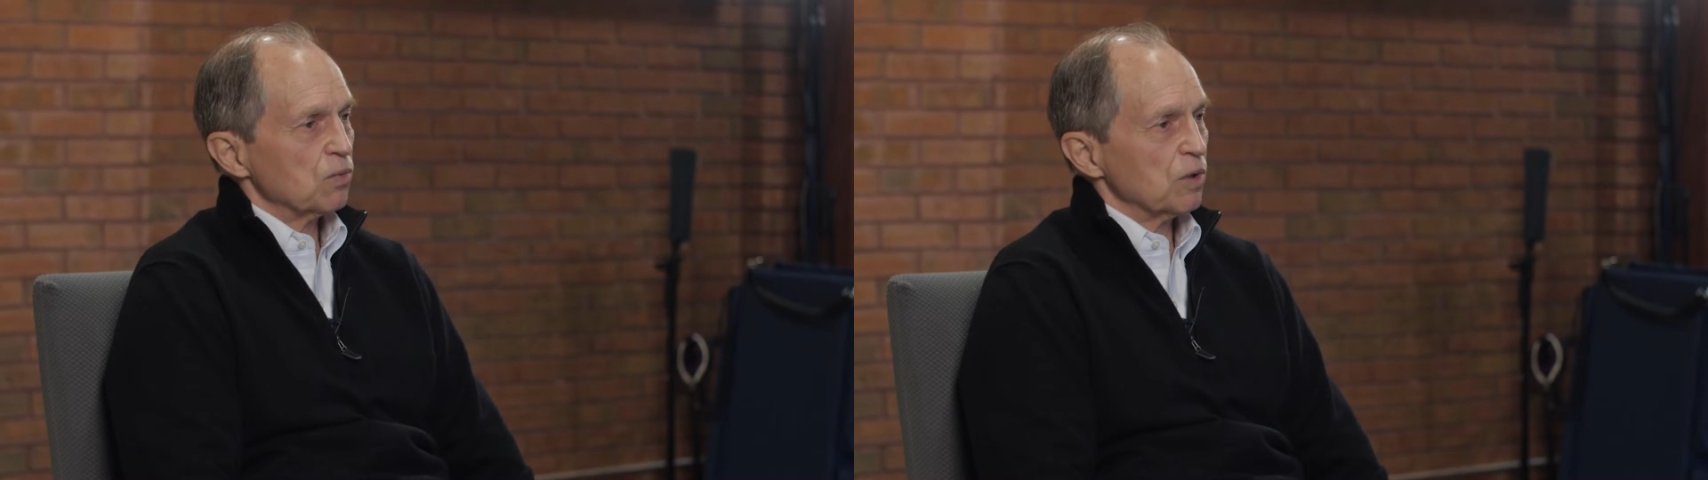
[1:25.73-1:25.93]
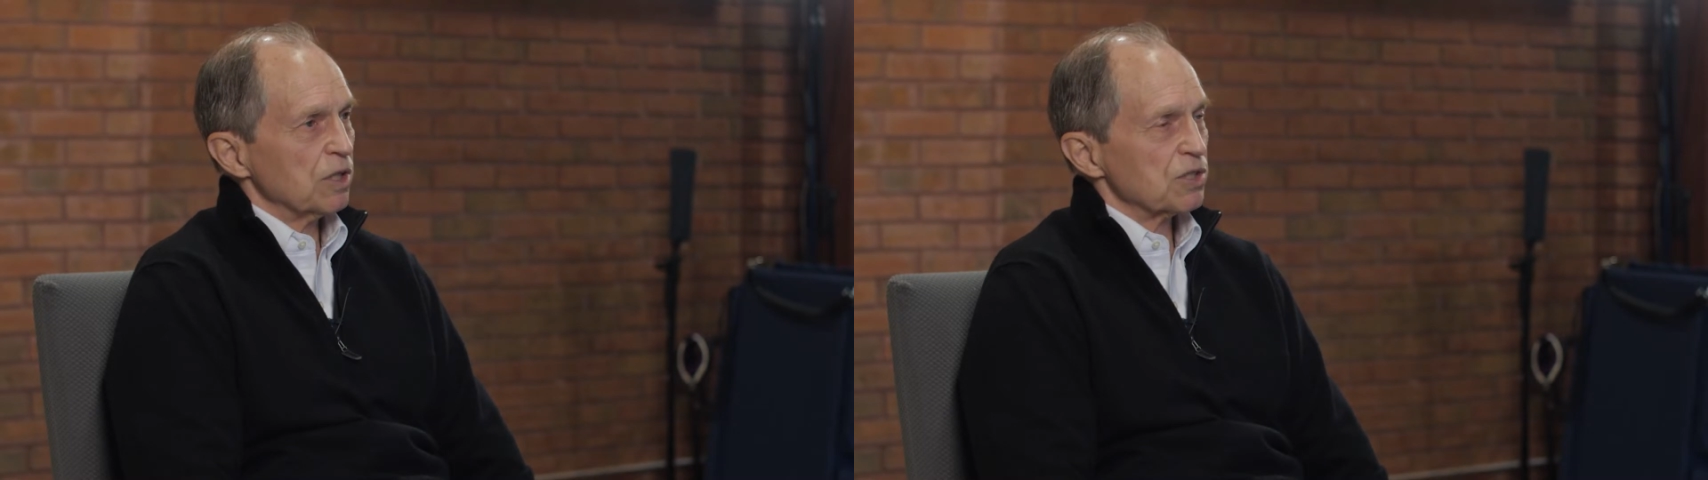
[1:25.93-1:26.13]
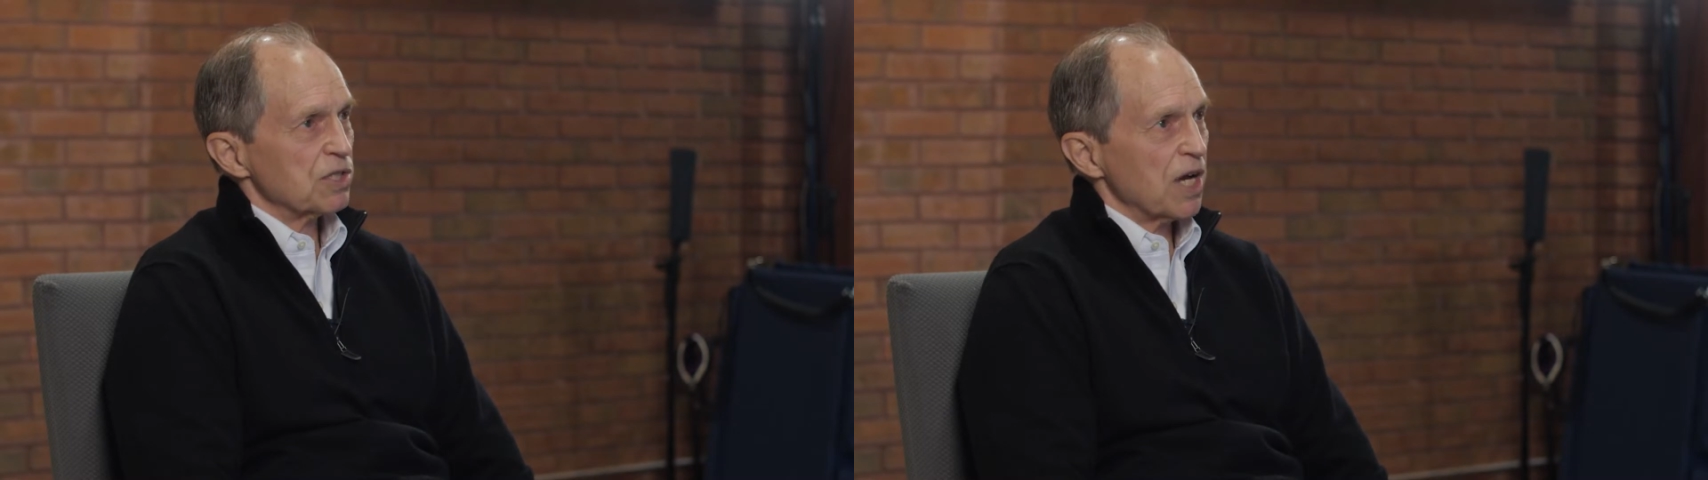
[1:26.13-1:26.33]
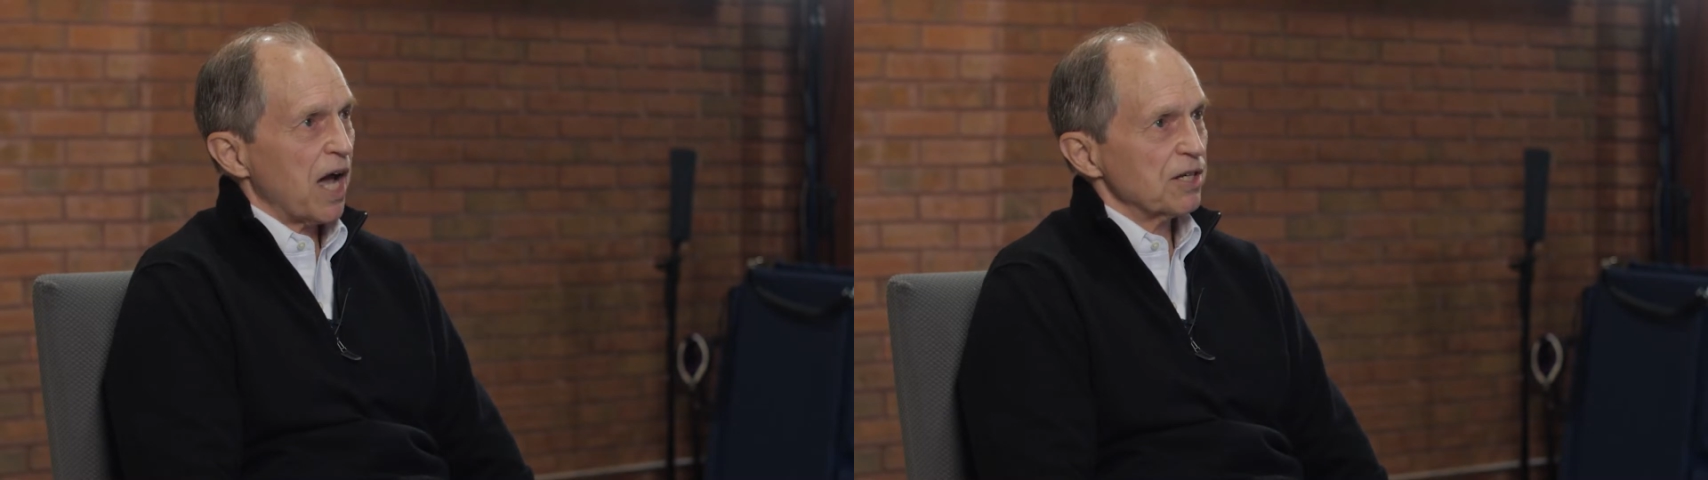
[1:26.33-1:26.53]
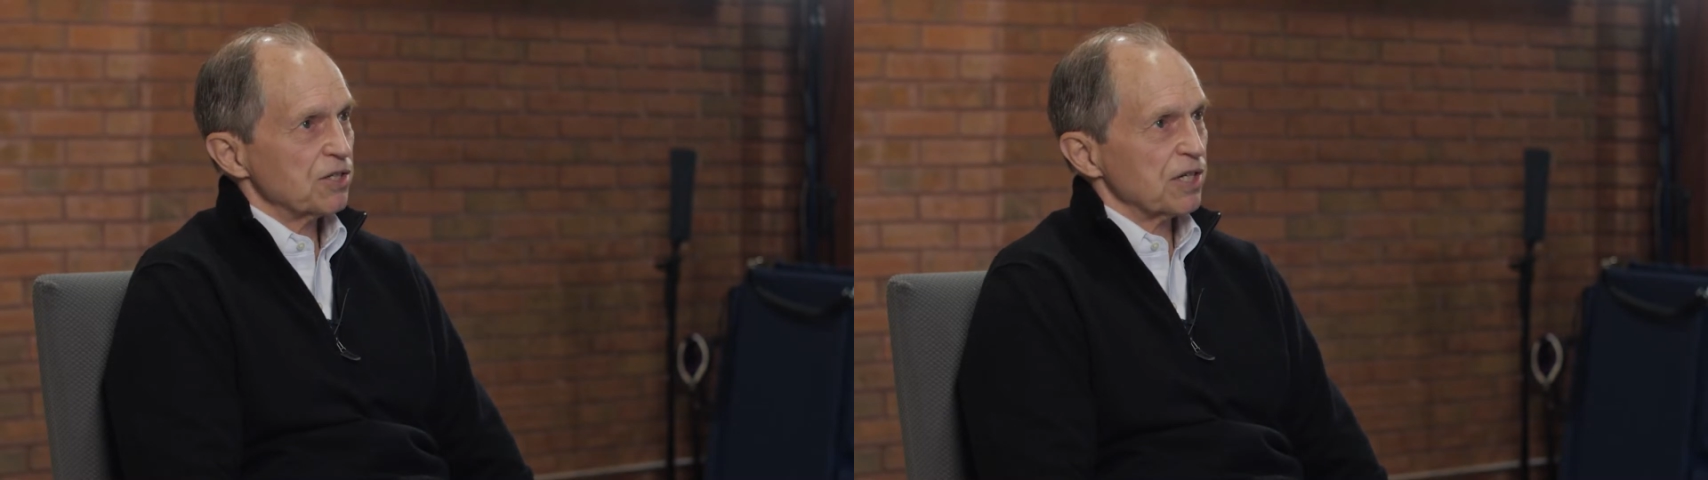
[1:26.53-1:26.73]
was
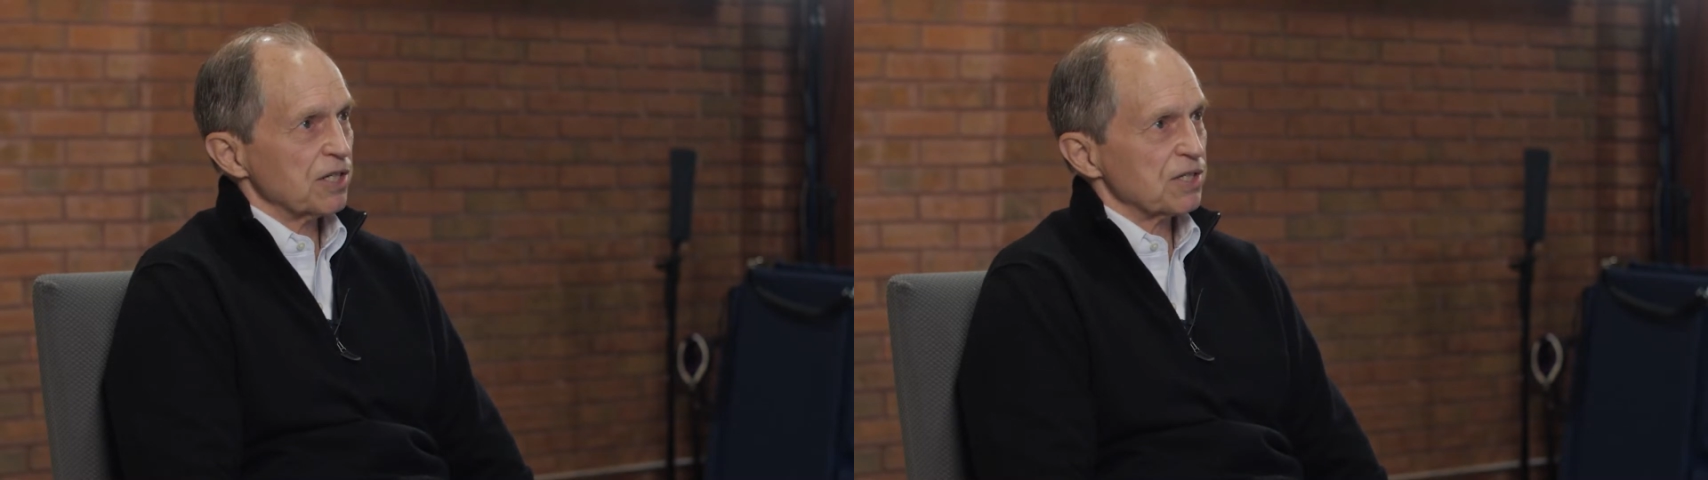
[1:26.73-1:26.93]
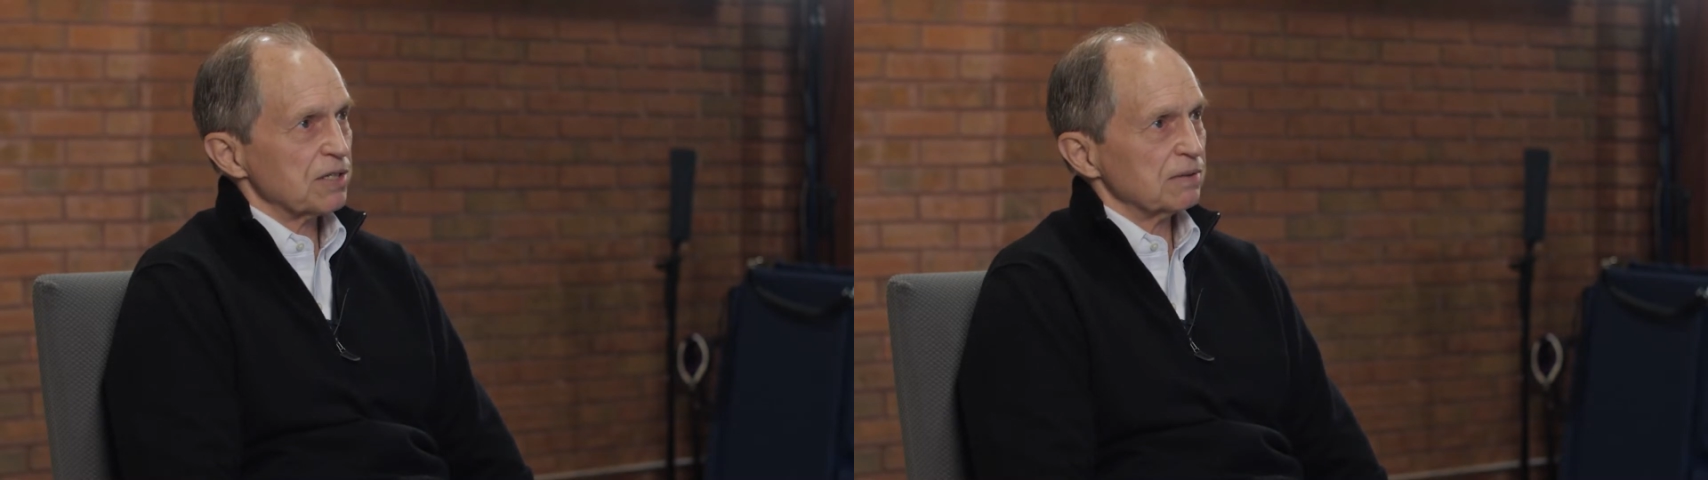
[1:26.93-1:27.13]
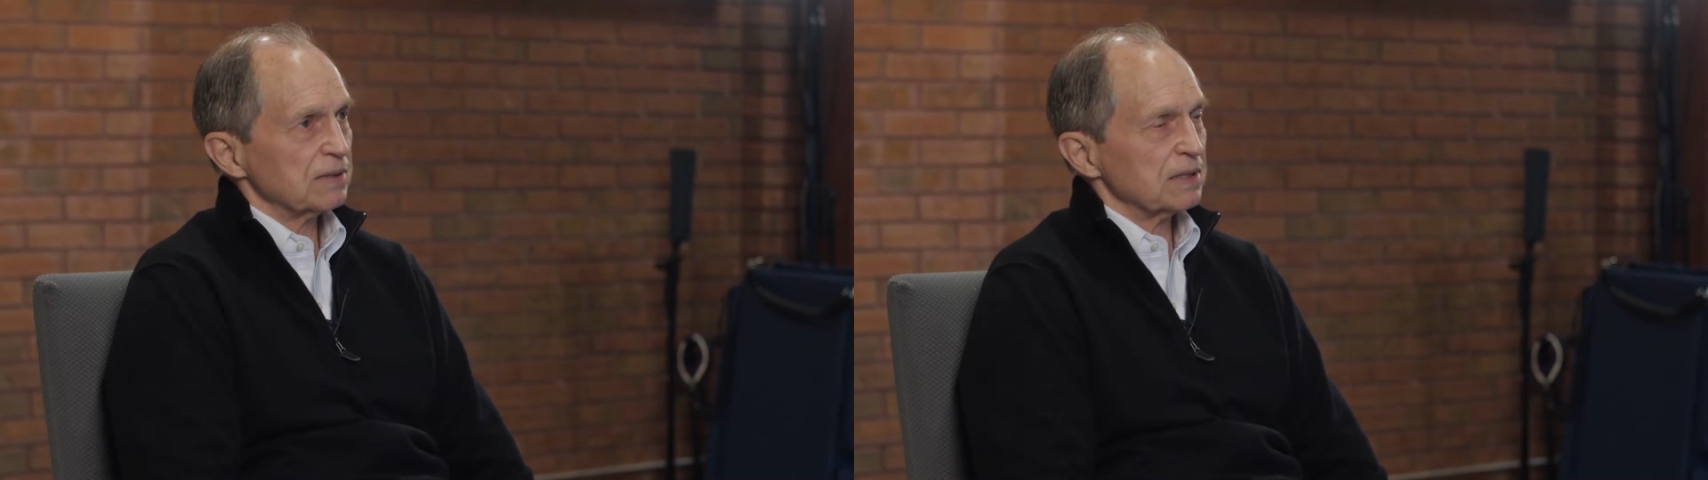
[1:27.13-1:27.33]
not just